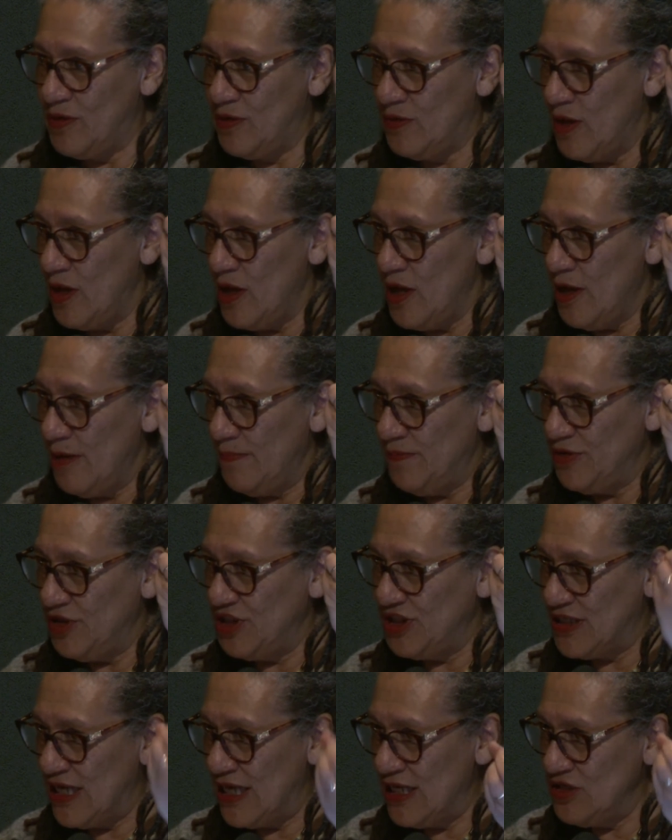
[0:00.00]
will
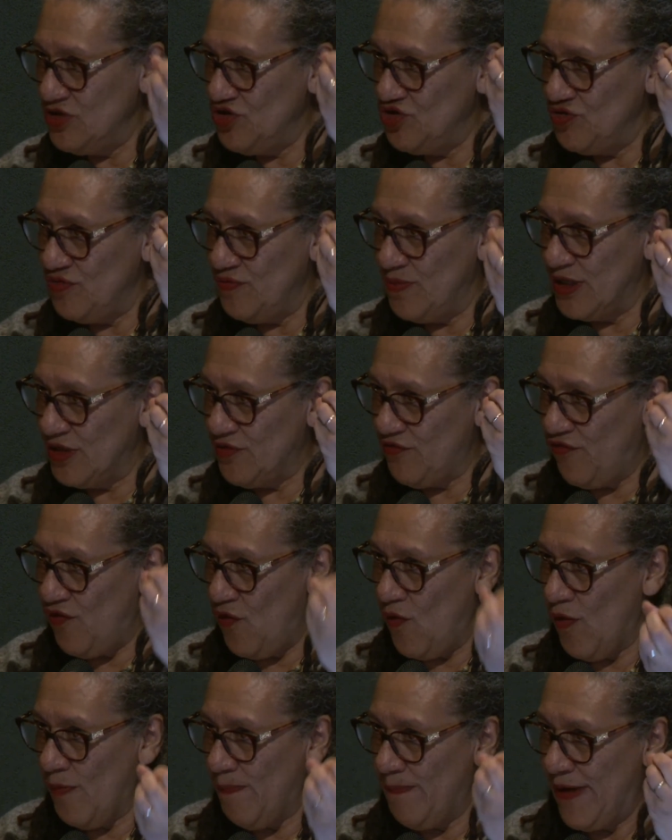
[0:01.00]
present you with
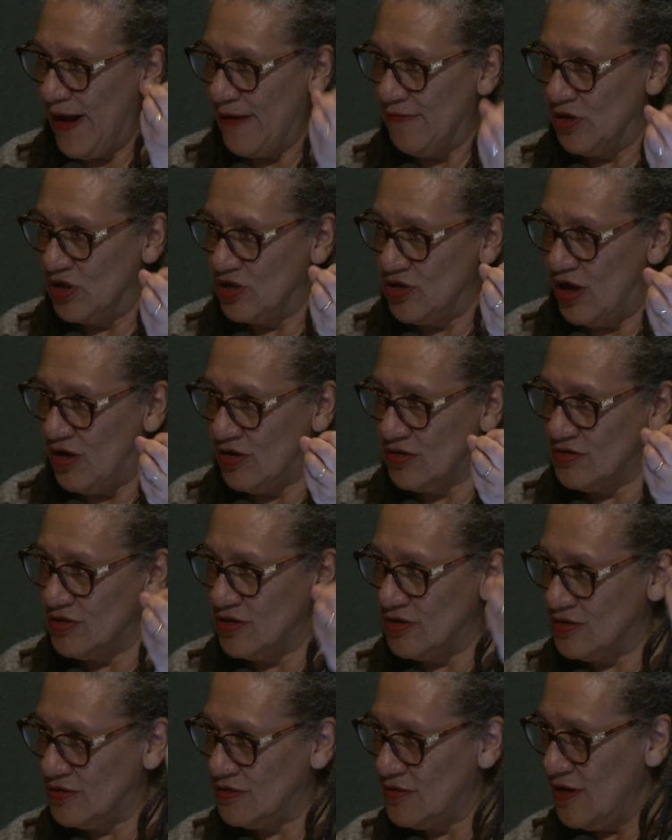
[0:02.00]
4
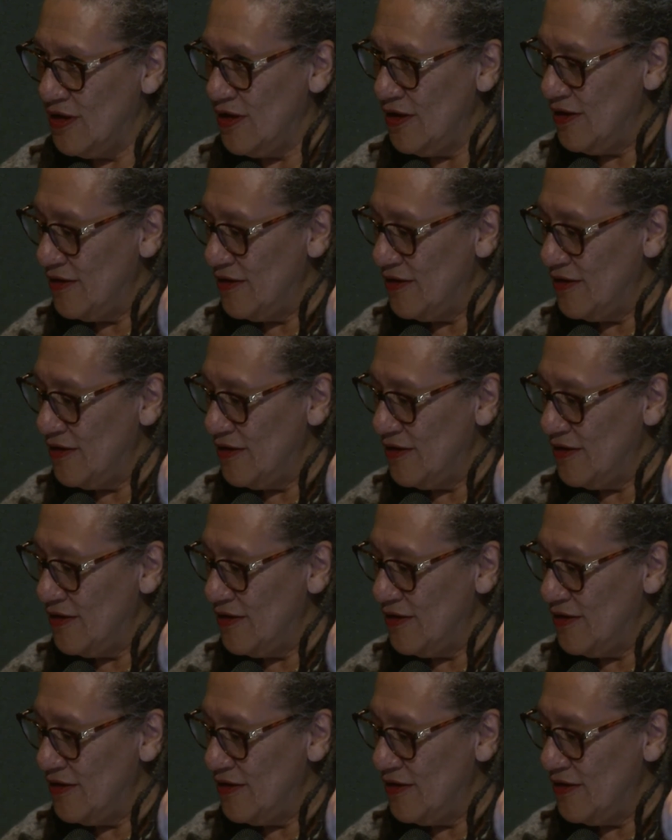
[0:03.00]
paradoxes.